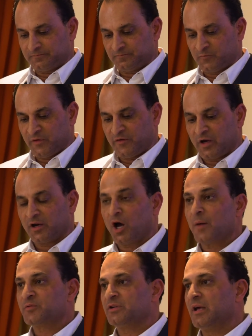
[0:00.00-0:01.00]
We've got
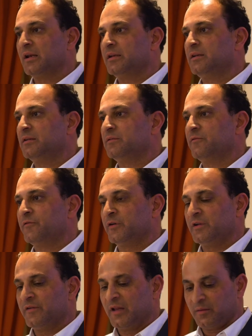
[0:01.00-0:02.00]
optionality for
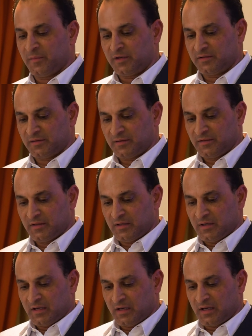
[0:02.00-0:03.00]
development,
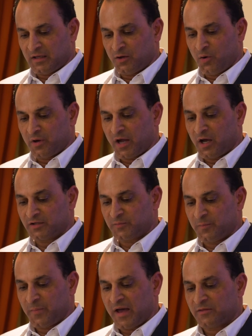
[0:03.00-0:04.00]
low-cost
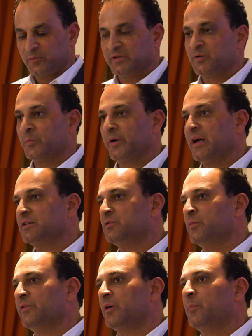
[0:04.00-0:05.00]
pathway to
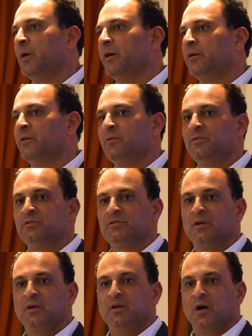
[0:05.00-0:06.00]
production with our partner who's
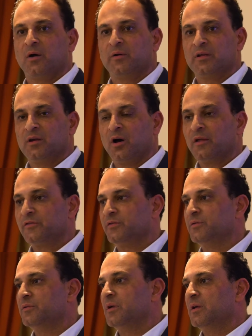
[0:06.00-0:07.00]
already gone
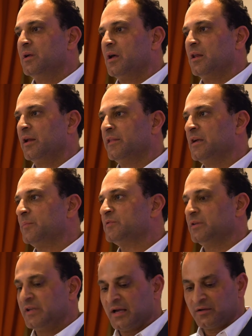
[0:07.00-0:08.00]
through a lot of the ups
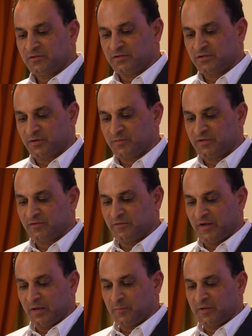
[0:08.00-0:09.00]
and downs in terms of
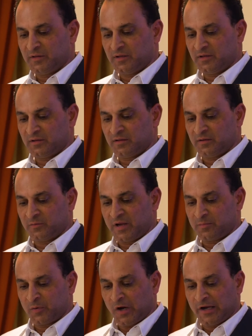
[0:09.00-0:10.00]
developing the
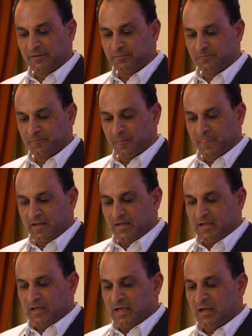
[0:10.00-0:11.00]
right brine.
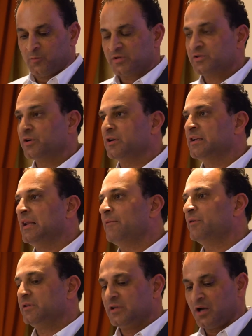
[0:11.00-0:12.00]
And we're certainly
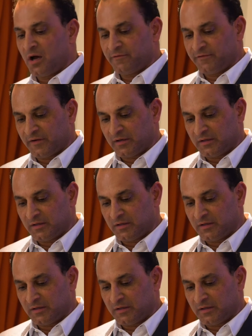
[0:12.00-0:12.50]
leveraging off